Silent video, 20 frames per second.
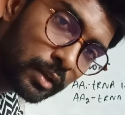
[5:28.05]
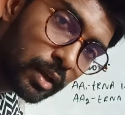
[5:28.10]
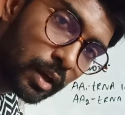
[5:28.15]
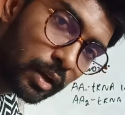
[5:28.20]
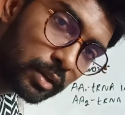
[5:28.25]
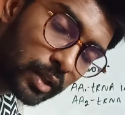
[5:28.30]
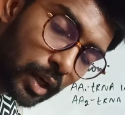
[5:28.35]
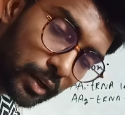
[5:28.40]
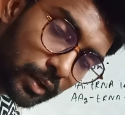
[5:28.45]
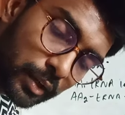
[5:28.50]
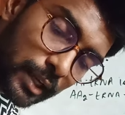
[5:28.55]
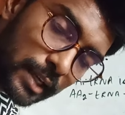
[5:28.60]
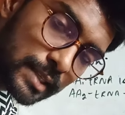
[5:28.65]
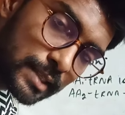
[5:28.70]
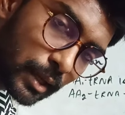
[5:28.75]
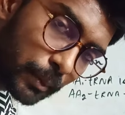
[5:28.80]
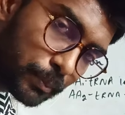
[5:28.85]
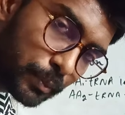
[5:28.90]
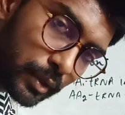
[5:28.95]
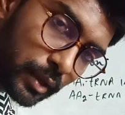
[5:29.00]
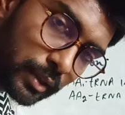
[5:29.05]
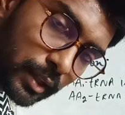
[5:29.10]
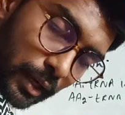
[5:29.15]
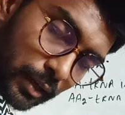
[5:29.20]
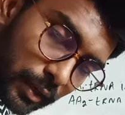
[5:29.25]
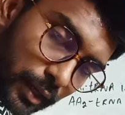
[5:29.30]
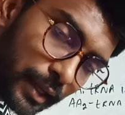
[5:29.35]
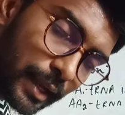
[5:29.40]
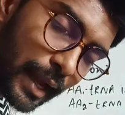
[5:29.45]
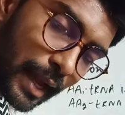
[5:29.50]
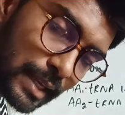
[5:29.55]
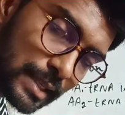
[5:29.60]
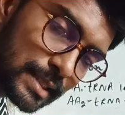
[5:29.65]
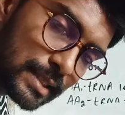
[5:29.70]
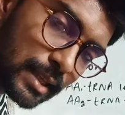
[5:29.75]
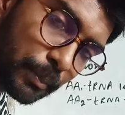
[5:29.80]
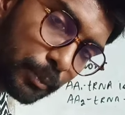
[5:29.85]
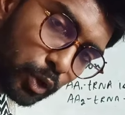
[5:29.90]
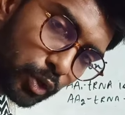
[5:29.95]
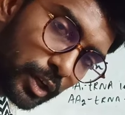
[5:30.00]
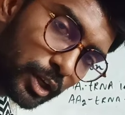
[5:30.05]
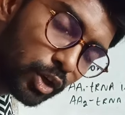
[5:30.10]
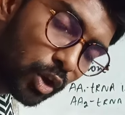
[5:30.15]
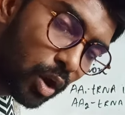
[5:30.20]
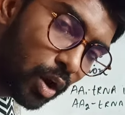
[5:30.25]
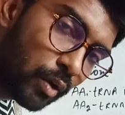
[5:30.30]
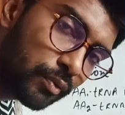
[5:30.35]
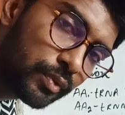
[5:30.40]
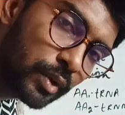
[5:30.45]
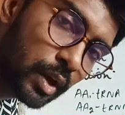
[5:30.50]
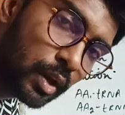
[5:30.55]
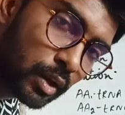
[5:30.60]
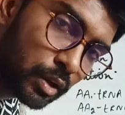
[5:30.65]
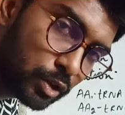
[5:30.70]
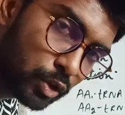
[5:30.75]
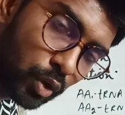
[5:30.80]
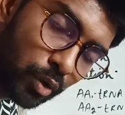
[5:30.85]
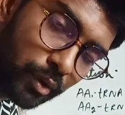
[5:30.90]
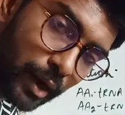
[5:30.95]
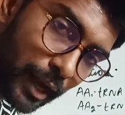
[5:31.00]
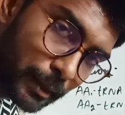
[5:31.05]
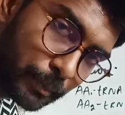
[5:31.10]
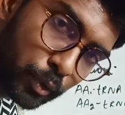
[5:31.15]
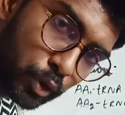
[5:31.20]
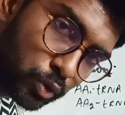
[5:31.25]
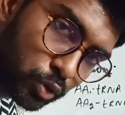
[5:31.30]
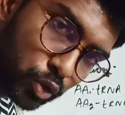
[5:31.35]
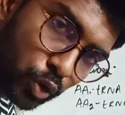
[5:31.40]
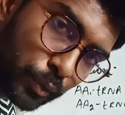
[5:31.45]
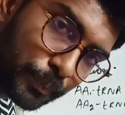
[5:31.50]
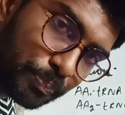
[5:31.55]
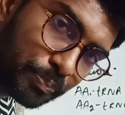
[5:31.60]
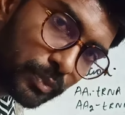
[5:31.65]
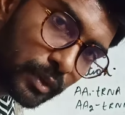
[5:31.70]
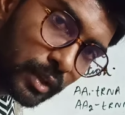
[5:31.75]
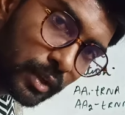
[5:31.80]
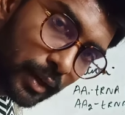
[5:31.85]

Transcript: 30S subunit of your ribosome.